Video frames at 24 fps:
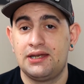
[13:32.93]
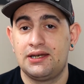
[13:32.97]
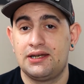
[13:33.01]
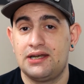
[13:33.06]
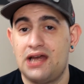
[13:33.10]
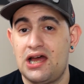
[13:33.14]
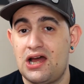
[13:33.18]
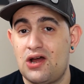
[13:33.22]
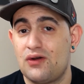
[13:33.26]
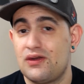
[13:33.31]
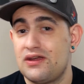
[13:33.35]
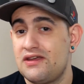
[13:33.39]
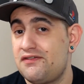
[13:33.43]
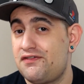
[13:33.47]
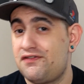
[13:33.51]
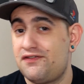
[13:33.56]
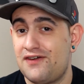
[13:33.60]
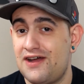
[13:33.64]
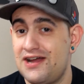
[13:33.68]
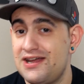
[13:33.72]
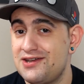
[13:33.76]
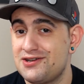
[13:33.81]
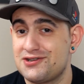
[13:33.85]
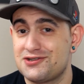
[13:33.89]
Now it
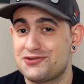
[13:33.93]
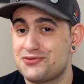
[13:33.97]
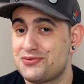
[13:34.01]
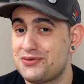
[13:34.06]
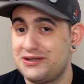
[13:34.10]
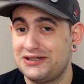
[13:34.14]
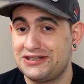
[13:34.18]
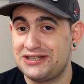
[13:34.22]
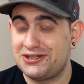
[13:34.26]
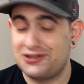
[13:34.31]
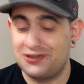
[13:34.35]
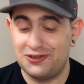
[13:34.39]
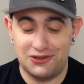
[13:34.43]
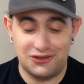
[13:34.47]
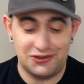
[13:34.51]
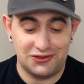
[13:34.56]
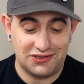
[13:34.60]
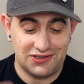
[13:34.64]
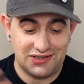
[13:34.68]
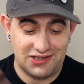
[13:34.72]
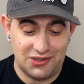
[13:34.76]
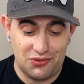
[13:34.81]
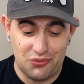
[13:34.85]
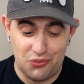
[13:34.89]
fires really
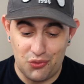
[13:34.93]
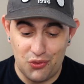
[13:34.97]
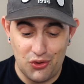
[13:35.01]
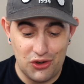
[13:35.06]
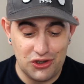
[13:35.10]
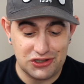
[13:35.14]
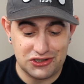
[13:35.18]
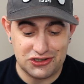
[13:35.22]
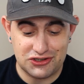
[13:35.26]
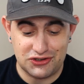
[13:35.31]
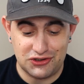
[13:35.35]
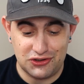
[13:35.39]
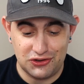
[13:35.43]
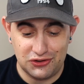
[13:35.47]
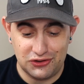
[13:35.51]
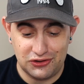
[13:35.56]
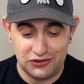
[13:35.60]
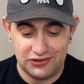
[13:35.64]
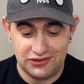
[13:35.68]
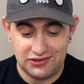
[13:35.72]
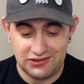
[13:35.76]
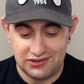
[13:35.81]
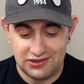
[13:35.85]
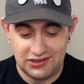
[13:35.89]
good, it works
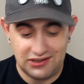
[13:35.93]
good.